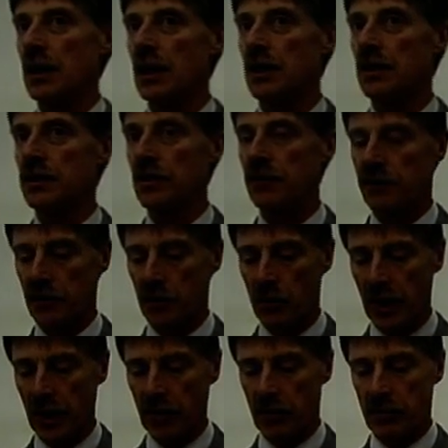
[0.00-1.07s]
in a different
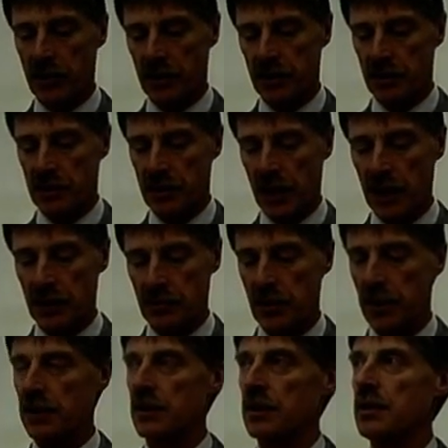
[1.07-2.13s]
way on British standard,
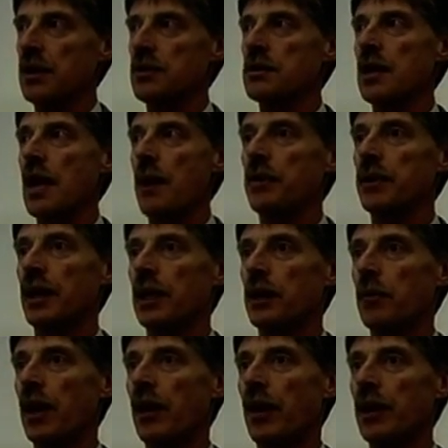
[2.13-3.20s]
but it doesn't happen
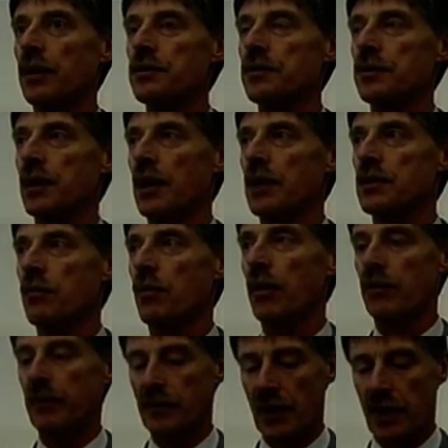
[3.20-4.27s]
anywhere else. So
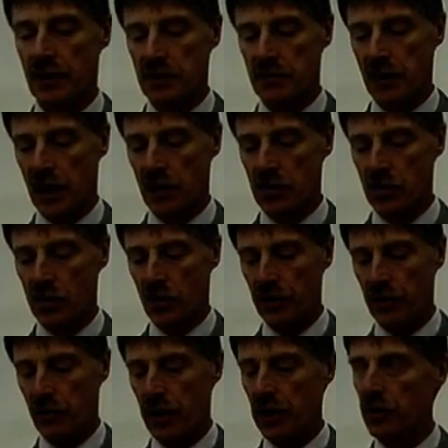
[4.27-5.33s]
what we've done is made sure
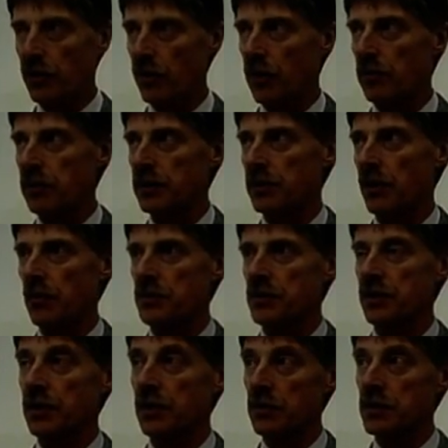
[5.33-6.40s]
that when Europe
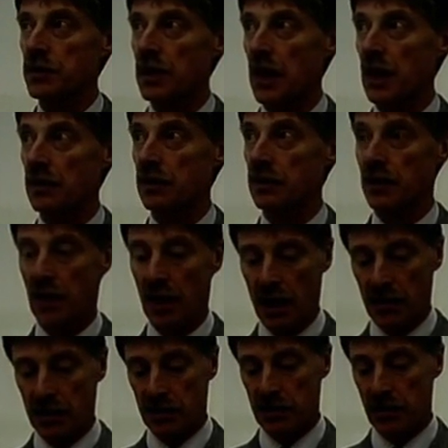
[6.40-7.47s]
adopts a new standard,
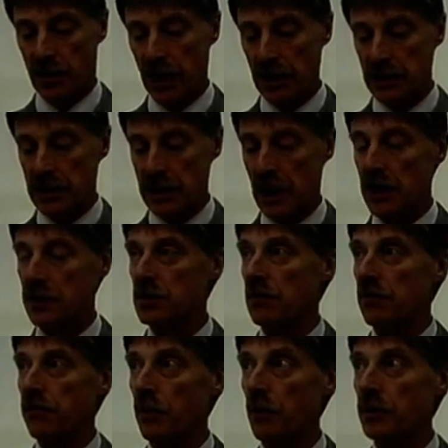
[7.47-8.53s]
that you get a test
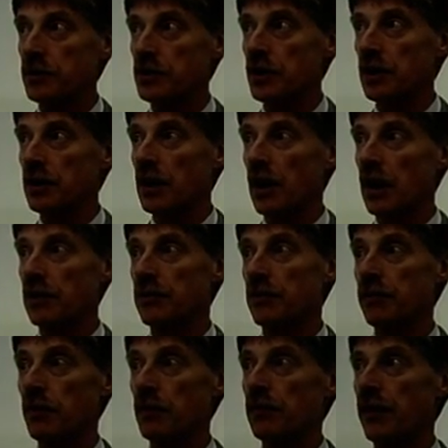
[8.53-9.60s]
for the chin guard of a
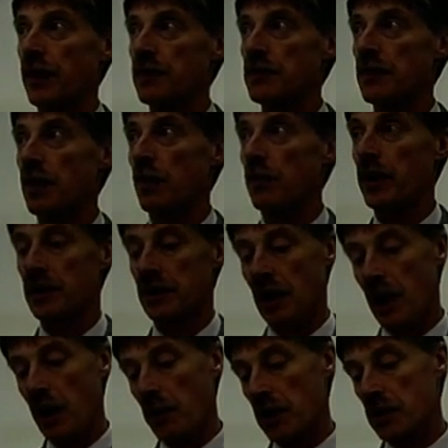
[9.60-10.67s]
full-faced helmet,
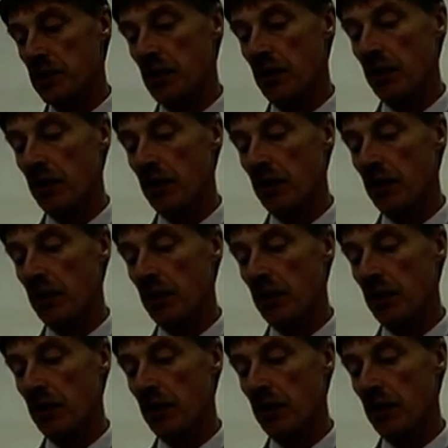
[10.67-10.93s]
because a